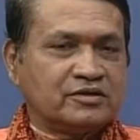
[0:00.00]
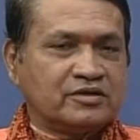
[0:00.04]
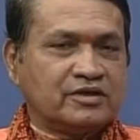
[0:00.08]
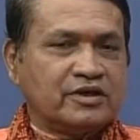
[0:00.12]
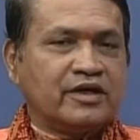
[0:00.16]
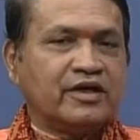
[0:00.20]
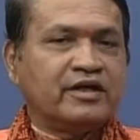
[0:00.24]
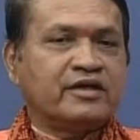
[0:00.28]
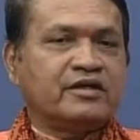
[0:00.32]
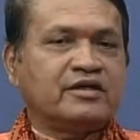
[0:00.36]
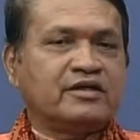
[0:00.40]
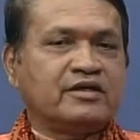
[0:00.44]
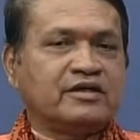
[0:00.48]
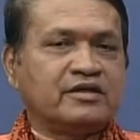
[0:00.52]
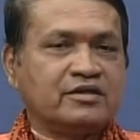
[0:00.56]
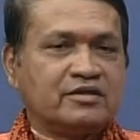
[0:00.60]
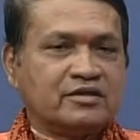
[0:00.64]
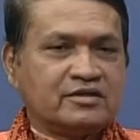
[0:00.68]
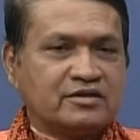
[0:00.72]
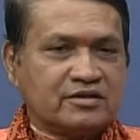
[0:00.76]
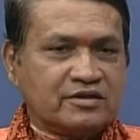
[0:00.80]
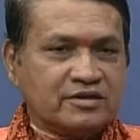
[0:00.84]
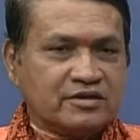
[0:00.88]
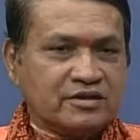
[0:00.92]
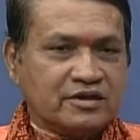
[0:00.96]
And it
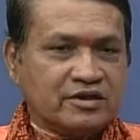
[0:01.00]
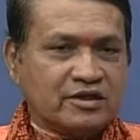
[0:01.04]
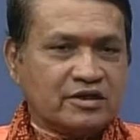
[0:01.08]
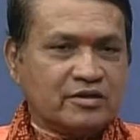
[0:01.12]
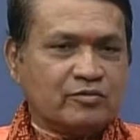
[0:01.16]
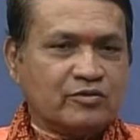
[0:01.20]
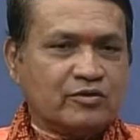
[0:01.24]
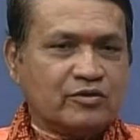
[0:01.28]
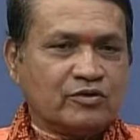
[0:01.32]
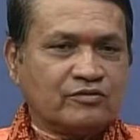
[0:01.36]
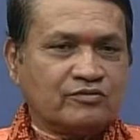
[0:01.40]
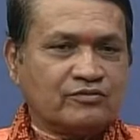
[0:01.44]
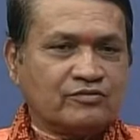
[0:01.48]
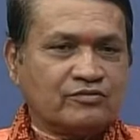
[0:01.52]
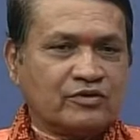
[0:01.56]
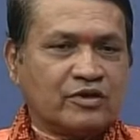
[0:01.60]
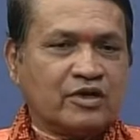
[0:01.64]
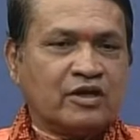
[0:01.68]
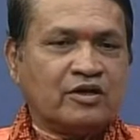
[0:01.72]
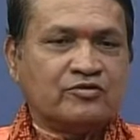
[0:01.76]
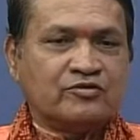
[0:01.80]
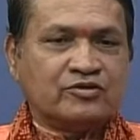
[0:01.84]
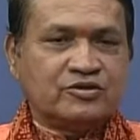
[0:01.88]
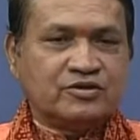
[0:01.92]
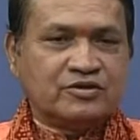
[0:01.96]
is a dream of
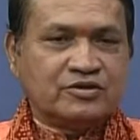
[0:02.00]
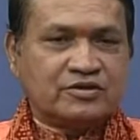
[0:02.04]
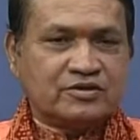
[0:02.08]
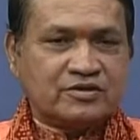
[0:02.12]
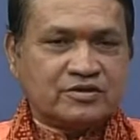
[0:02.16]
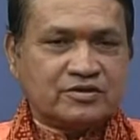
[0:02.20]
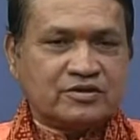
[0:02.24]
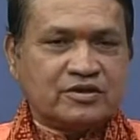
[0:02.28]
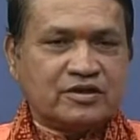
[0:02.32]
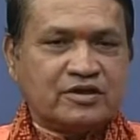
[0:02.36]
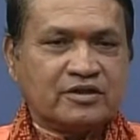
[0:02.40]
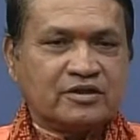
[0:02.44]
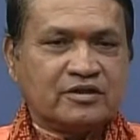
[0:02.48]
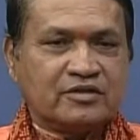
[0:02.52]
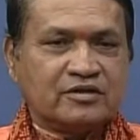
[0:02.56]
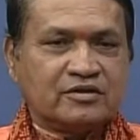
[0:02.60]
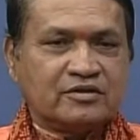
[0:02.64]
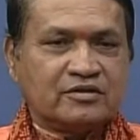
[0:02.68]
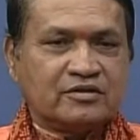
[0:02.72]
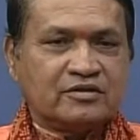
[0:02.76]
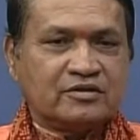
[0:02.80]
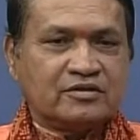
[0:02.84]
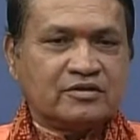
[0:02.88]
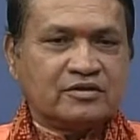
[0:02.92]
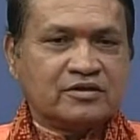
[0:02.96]
ours that
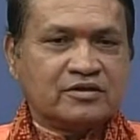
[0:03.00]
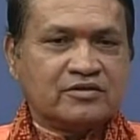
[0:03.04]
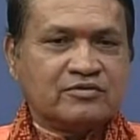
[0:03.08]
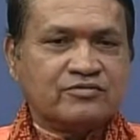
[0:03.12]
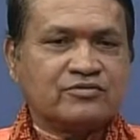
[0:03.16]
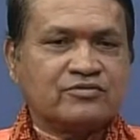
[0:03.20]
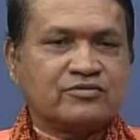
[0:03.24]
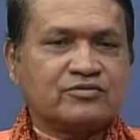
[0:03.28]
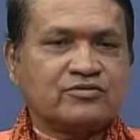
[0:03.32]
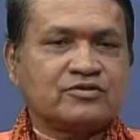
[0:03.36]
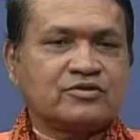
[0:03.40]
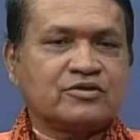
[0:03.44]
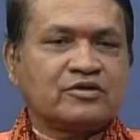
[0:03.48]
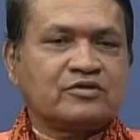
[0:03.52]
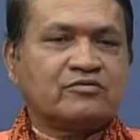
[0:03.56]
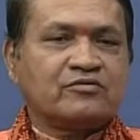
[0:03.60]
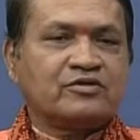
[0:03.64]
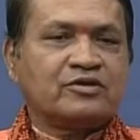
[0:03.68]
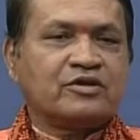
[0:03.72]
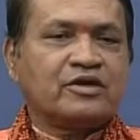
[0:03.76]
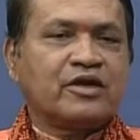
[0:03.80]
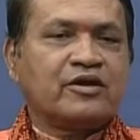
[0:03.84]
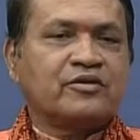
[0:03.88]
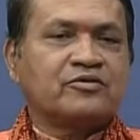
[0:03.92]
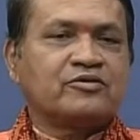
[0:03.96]
in future we
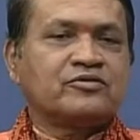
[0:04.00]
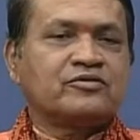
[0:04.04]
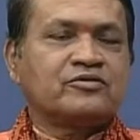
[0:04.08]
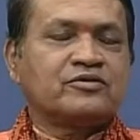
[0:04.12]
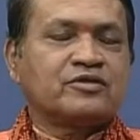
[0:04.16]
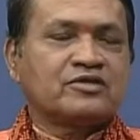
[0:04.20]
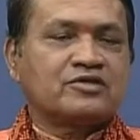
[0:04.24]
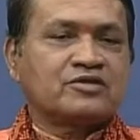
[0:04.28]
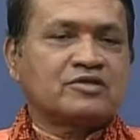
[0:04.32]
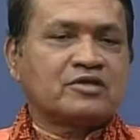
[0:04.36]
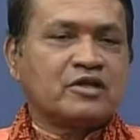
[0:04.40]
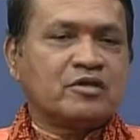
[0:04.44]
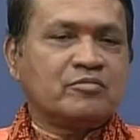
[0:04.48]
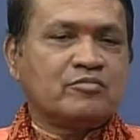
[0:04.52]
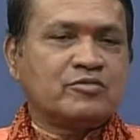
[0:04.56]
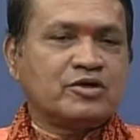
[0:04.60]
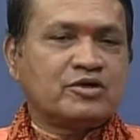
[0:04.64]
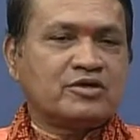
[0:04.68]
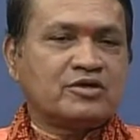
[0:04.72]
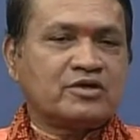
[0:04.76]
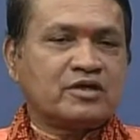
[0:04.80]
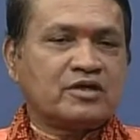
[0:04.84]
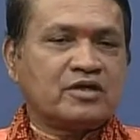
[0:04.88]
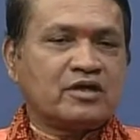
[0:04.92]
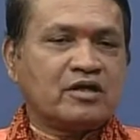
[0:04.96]
have to
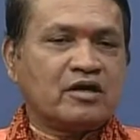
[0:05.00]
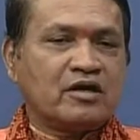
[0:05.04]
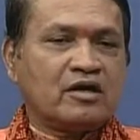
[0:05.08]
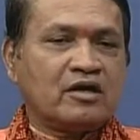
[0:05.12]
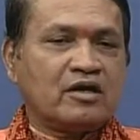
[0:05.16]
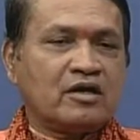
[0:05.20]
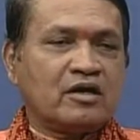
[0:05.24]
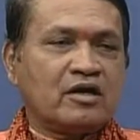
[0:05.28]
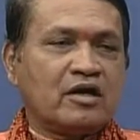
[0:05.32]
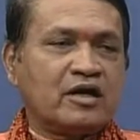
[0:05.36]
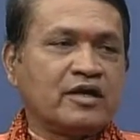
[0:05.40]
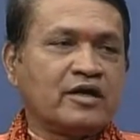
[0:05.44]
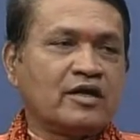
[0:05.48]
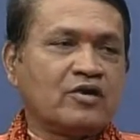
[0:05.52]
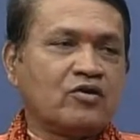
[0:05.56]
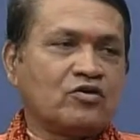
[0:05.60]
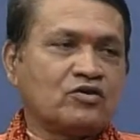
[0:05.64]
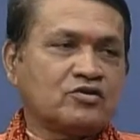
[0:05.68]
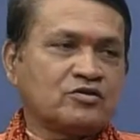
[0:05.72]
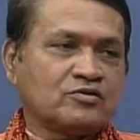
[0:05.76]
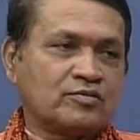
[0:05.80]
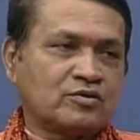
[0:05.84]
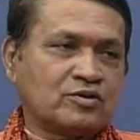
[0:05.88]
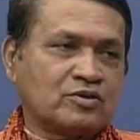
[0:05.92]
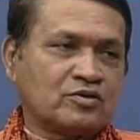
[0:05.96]
establish a eye
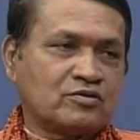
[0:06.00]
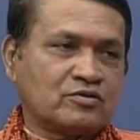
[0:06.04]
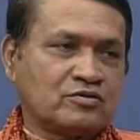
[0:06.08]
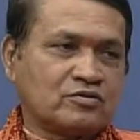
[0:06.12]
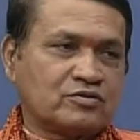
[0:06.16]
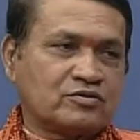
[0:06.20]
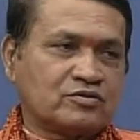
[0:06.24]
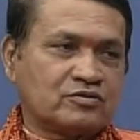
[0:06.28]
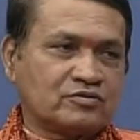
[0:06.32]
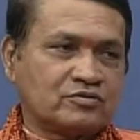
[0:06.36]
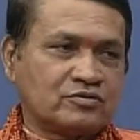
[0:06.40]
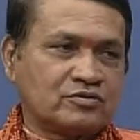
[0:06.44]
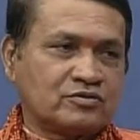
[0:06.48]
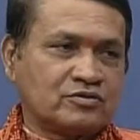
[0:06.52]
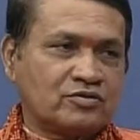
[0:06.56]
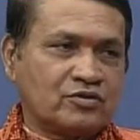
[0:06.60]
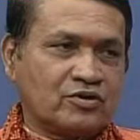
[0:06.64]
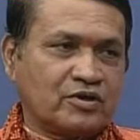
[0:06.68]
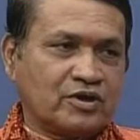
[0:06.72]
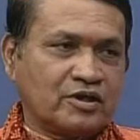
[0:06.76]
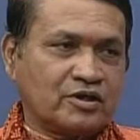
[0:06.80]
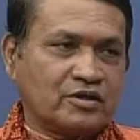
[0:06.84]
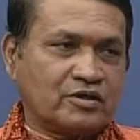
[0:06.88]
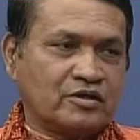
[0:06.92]
hospital also on that.